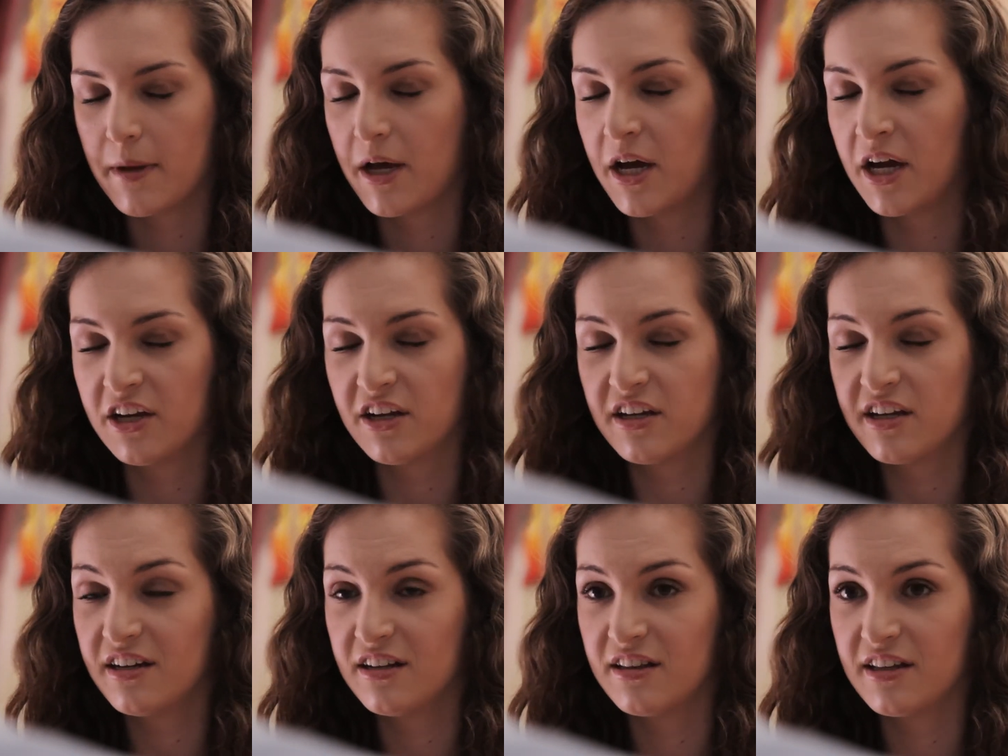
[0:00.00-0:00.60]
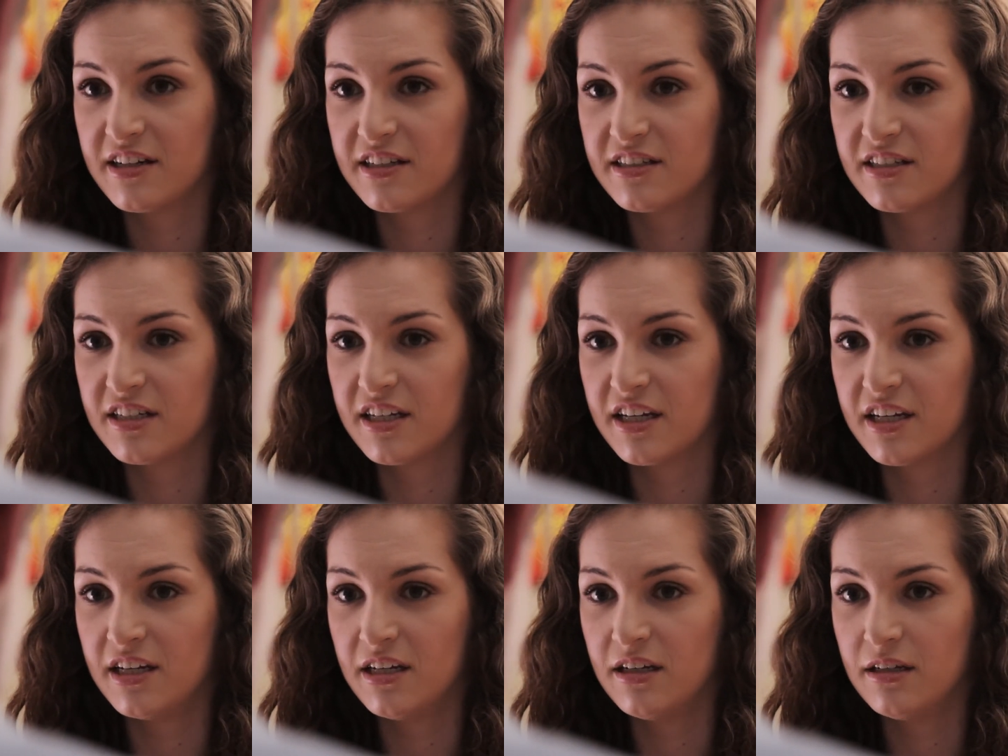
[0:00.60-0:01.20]
I could get a letter to
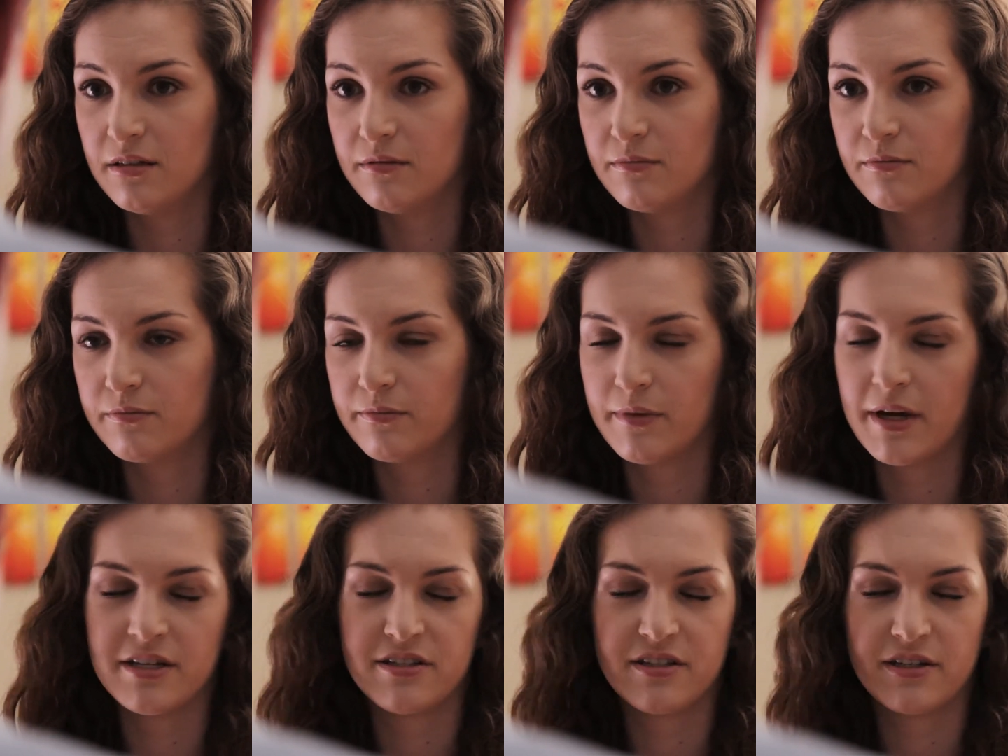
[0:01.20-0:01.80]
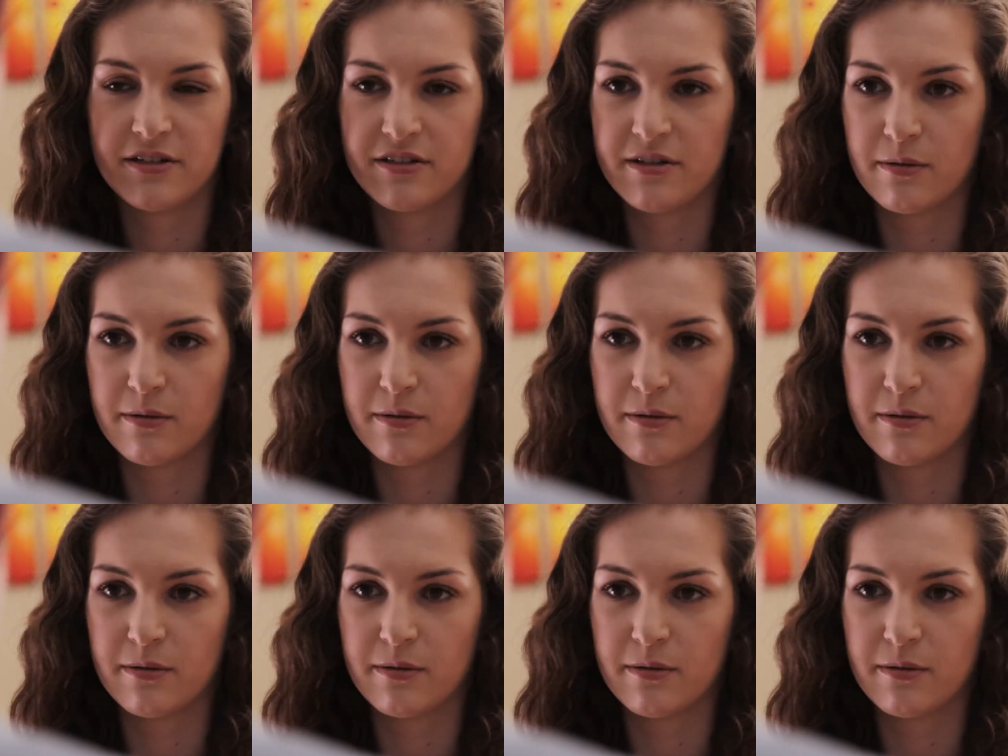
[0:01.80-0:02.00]
Nikki. I see her